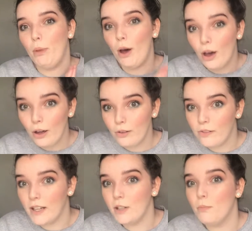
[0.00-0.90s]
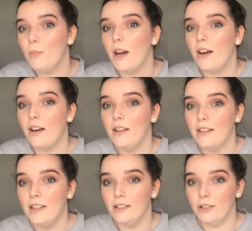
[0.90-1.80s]
perfect, but
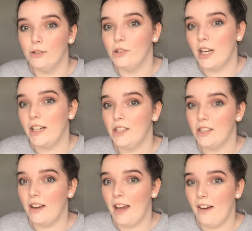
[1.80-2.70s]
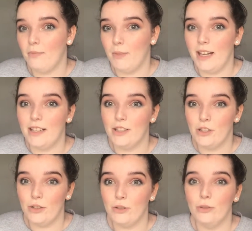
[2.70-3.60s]
the little changes I have made is
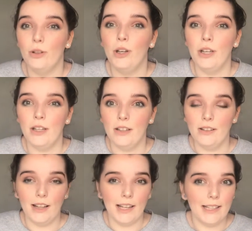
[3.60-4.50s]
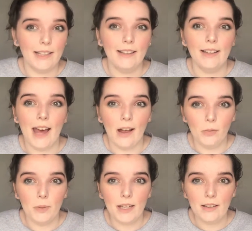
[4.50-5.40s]
still like
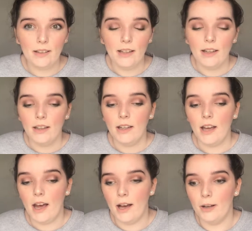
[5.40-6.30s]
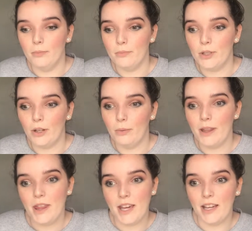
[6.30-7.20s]
helping. So
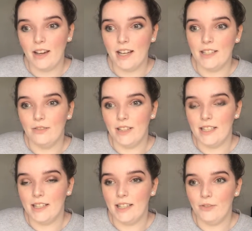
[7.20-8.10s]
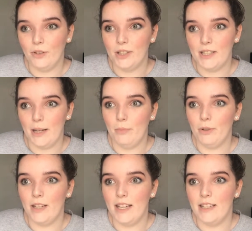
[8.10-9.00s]
one thing I did recently, for
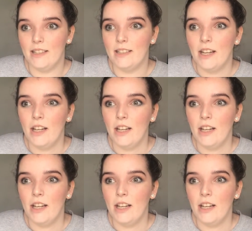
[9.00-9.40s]
example, is